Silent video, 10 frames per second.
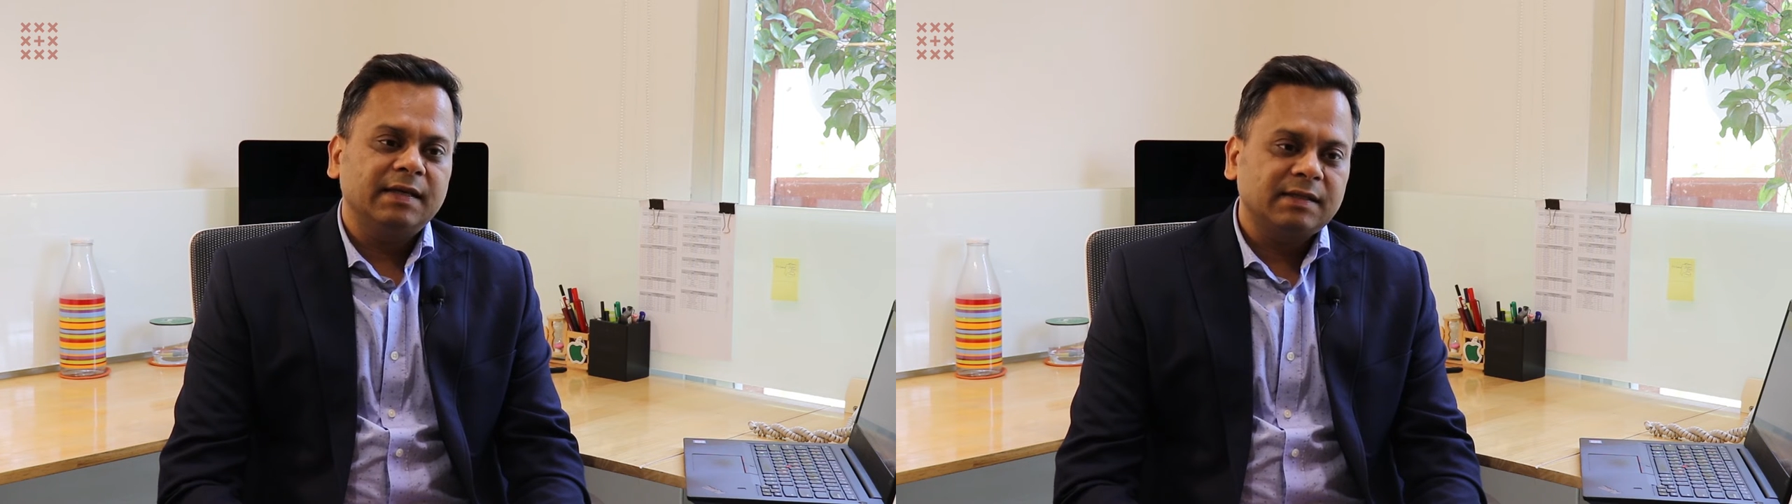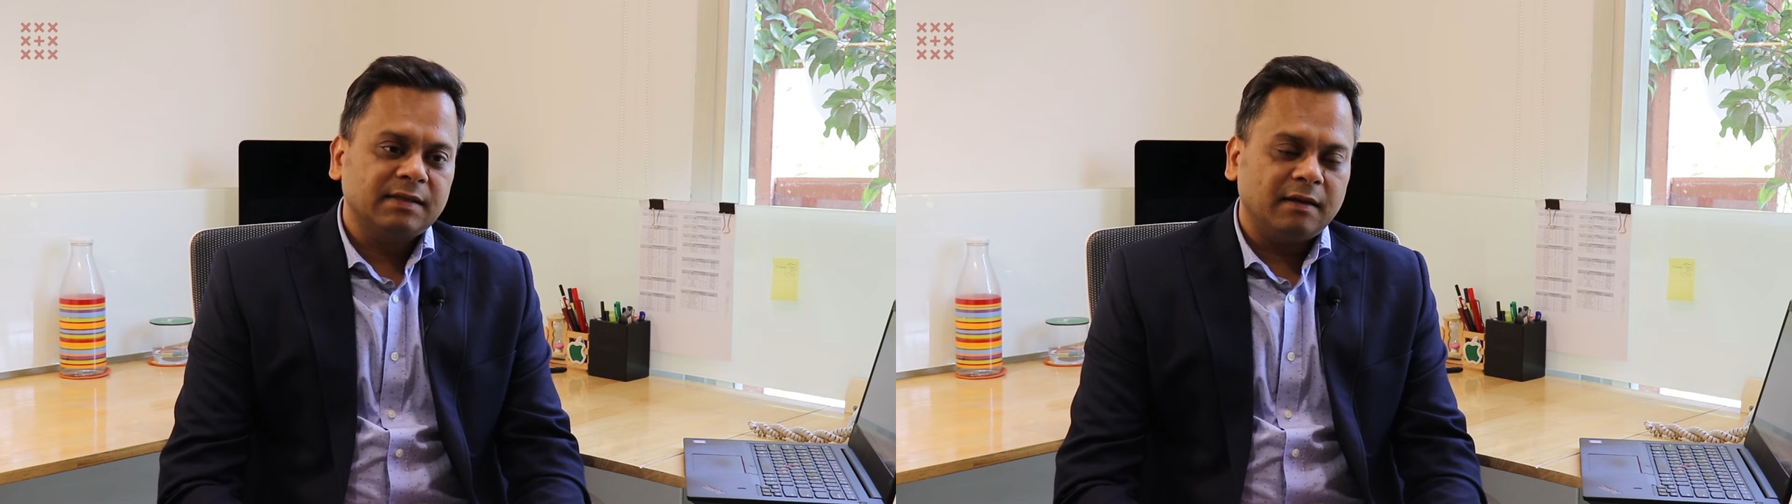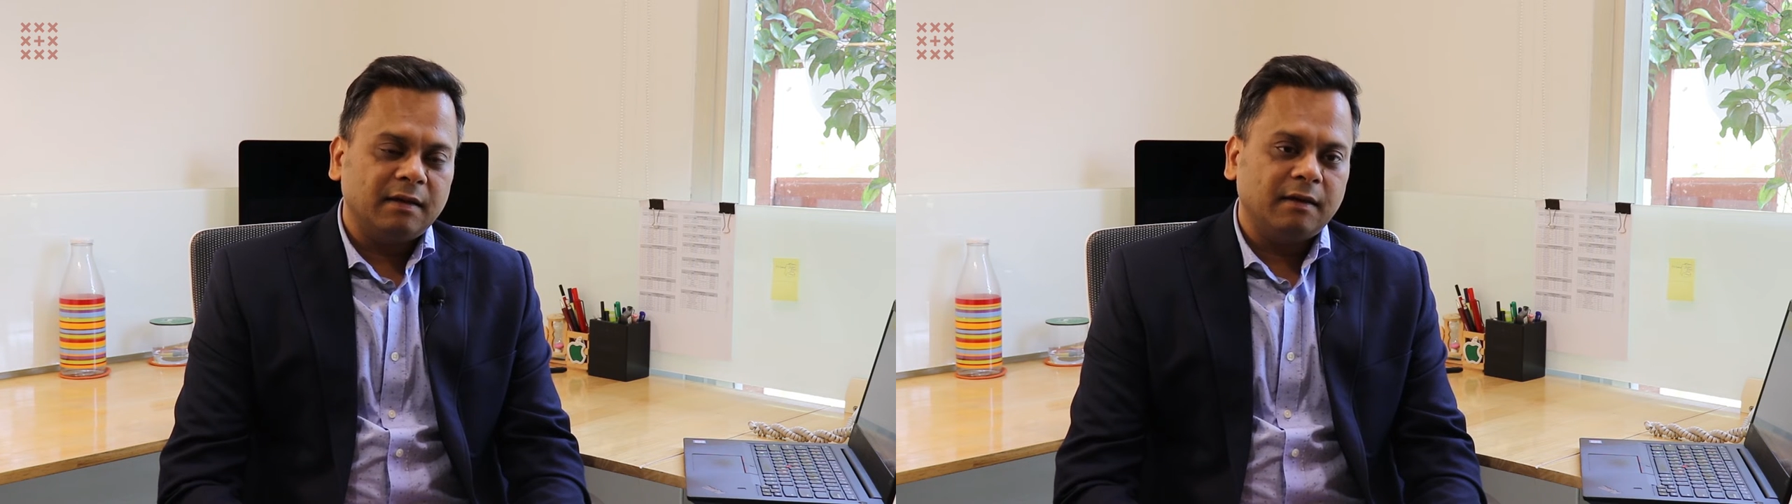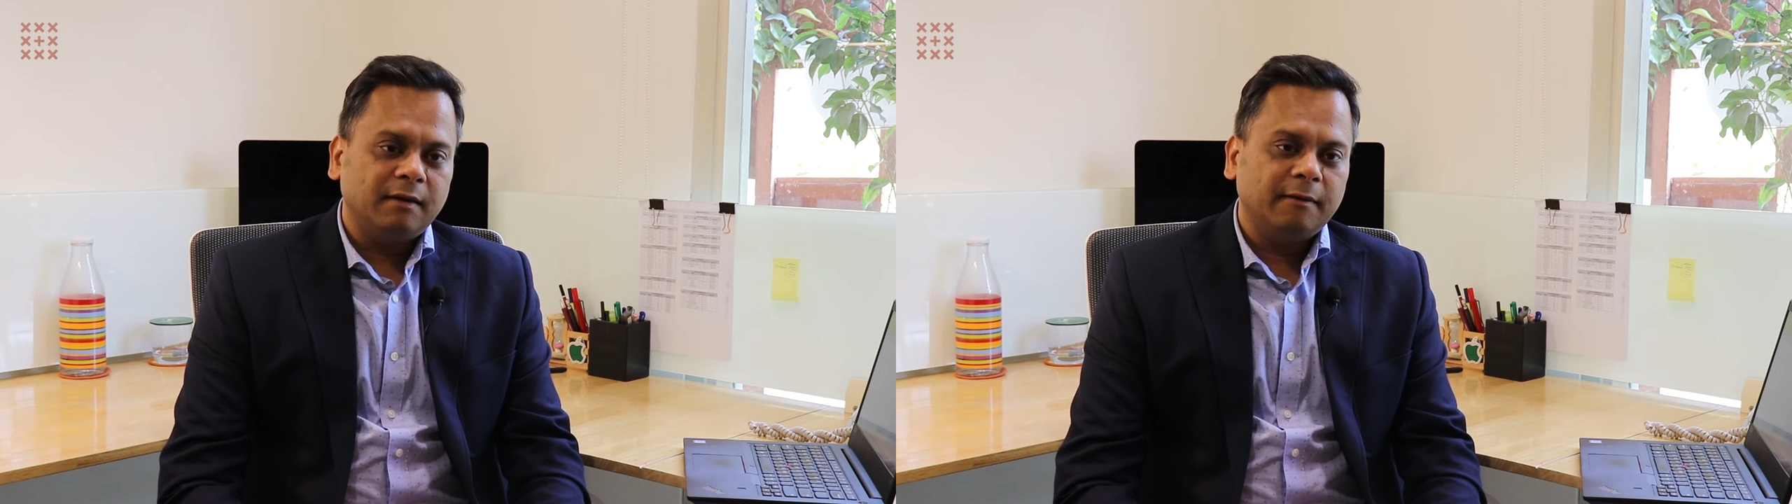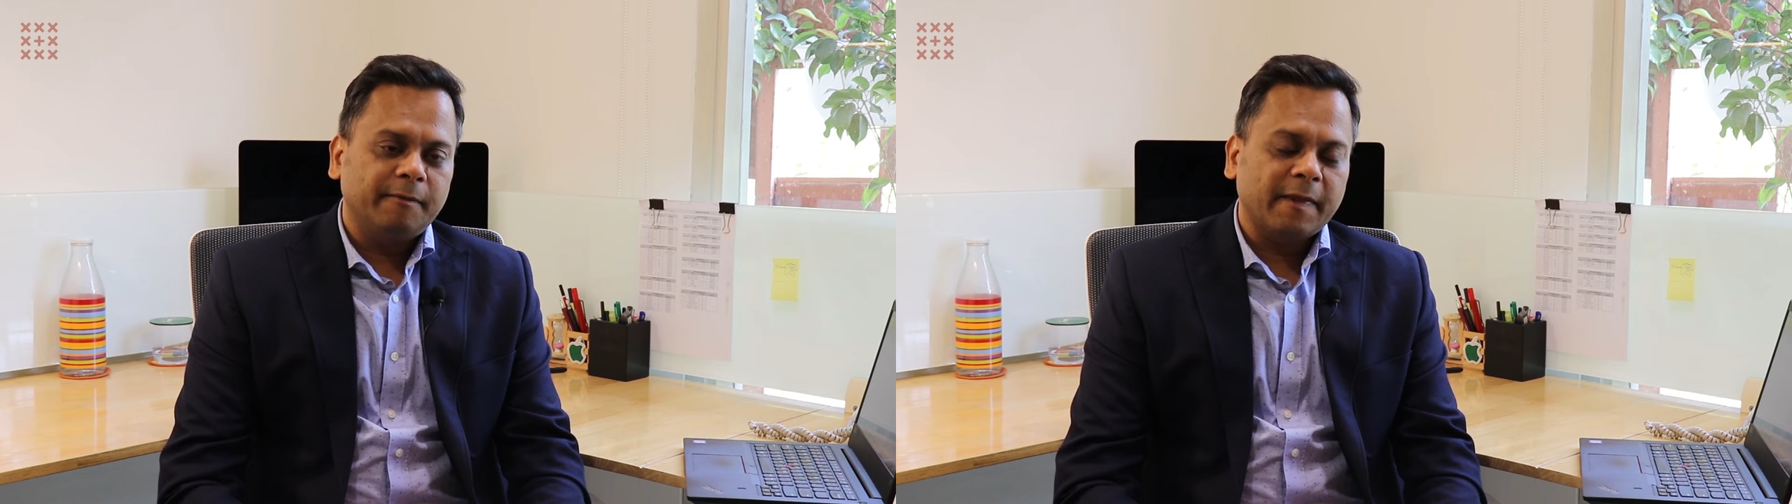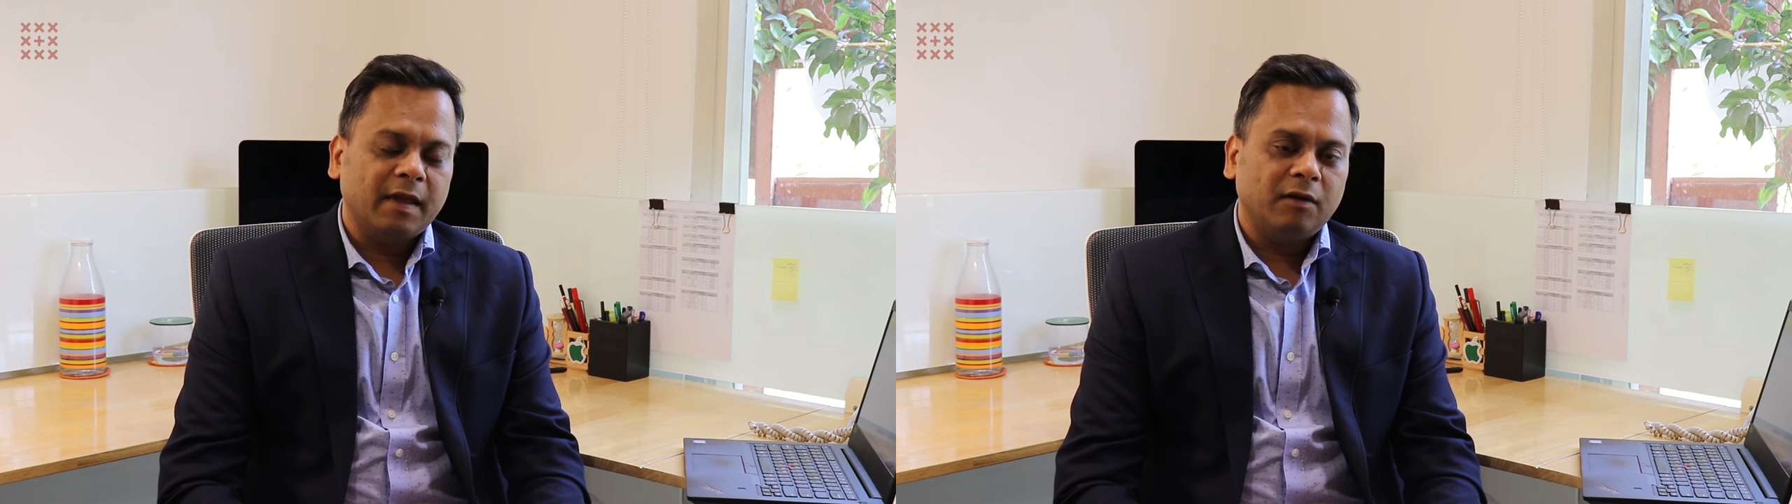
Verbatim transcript: this, uh,